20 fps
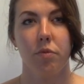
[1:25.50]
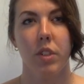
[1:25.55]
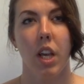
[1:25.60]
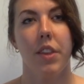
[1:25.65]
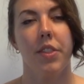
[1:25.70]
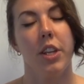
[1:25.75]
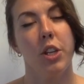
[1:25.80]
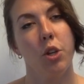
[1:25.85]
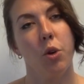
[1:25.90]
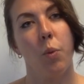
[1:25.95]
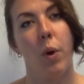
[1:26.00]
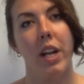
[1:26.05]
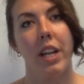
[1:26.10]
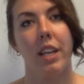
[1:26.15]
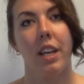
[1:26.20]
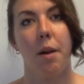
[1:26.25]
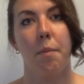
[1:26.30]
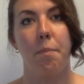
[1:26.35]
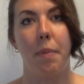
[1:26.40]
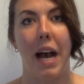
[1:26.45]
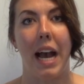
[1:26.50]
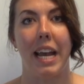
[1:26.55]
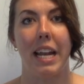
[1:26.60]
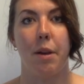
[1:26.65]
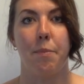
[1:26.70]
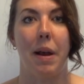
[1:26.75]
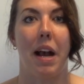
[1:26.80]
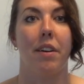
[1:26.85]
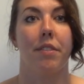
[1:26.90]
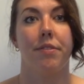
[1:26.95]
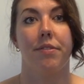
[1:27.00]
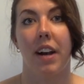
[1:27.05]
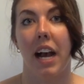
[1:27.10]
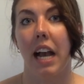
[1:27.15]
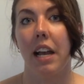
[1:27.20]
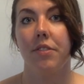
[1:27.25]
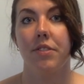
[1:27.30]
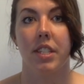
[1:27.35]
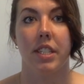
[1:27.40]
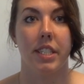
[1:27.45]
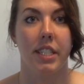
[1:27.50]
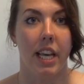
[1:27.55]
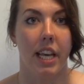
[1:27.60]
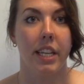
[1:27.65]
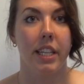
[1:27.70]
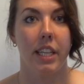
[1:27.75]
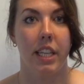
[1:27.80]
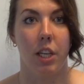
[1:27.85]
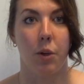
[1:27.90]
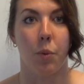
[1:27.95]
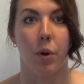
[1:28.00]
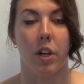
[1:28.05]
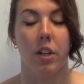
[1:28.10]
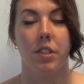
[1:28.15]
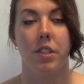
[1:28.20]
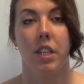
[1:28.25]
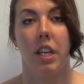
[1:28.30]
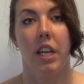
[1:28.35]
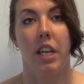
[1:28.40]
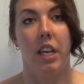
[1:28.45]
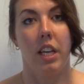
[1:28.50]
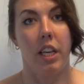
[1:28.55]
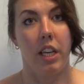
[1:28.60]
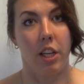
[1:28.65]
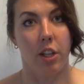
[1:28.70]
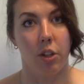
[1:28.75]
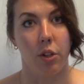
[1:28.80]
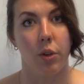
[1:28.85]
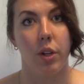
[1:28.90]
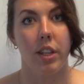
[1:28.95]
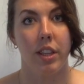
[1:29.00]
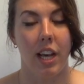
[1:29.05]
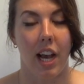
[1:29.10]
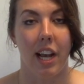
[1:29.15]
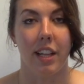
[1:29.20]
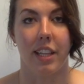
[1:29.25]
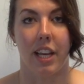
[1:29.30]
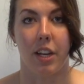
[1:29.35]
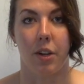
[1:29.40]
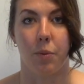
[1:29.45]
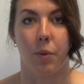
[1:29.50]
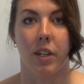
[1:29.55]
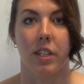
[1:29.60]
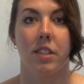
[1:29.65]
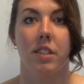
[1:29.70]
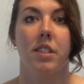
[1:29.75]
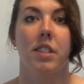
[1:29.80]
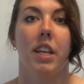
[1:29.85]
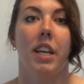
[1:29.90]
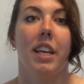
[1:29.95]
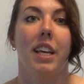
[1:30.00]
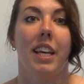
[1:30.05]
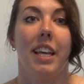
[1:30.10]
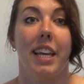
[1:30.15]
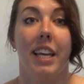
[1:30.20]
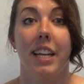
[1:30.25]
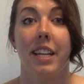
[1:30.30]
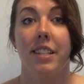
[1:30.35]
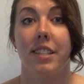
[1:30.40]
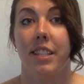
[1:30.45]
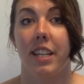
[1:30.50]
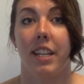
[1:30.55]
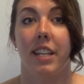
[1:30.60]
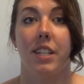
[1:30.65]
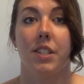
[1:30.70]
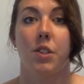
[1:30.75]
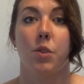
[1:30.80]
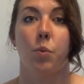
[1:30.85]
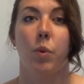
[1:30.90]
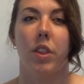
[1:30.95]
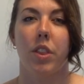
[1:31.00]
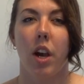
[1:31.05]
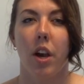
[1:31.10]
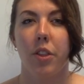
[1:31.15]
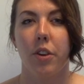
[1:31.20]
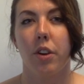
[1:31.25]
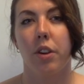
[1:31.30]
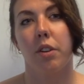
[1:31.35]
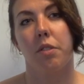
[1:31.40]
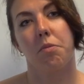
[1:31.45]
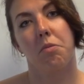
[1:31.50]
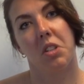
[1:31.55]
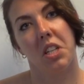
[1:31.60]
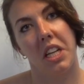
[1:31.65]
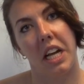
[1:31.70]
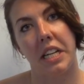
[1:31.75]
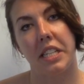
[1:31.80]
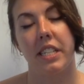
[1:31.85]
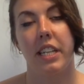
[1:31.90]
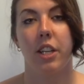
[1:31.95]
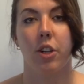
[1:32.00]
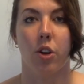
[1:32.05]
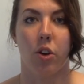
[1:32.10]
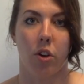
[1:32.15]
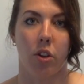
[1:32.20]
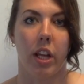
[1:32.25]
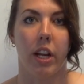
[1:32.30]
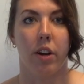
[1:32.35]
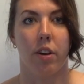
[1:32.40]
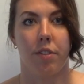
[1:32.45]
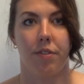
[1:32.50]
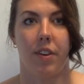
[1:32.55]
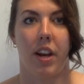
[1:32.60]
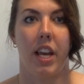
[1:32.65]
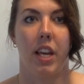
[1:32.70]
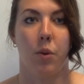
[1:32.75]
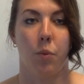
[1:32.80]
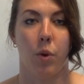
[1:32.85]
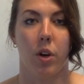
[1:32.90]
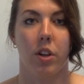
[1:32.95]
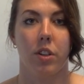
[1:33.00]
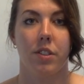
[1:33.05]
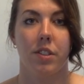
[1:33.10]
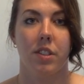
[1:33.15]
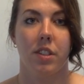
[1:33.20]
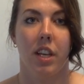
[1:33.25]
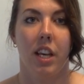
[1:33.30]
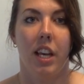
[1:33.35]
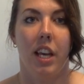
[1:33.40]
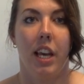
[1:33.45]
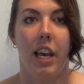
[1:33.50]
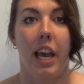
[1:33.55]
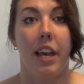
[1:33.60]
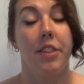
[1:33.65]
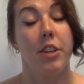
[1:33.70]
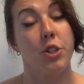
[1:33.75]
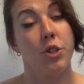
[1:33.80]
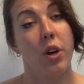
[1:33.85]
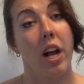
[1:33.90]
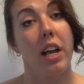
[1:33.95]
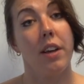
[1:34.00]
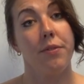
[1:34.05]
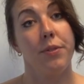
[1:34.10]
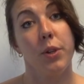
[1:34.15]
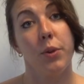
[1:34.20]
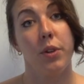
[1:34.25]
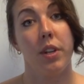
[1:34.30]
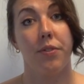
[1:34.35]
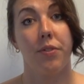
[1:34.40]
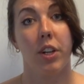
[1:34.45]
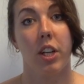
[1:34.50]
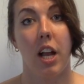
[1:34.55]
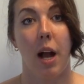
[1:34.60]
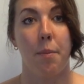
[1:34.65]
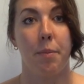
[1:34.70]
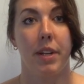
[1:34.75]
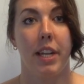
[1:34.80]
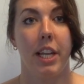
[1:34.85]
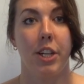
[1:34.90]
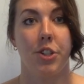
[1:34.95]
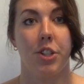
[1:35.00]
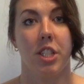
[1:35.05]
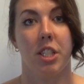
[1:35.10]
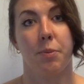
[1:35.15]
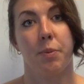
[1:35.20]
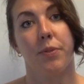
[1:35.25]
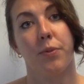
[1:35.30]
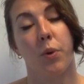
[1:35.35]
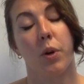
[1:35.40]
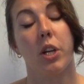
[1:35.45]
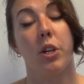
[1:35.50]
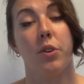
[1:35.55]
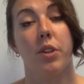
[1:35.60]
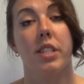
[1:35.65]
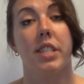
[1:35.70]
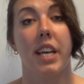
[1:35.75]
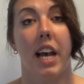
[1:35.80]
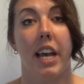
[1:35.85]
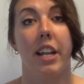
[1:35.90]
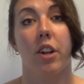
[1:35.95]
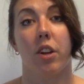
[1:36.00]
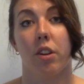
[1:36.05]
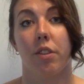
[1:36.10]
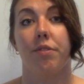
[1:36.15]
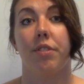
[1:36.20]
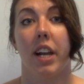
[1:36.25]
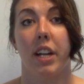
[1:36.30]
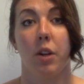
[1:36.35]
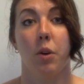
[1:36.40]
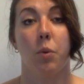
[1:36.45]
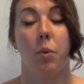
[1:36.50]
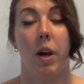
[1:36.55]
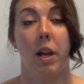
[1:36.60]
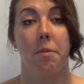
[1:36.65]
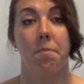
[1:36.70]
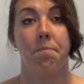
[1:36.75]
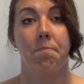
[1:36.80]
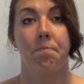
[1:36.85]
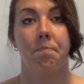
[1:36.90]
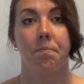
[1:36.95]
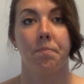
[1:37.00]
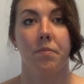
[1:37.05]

And then you'll want to combine about 5 to 10 keywords, including the highlighted ones, in a sentence with other connecting or clarifying words. And then try a few different combinations before you decide on a final one.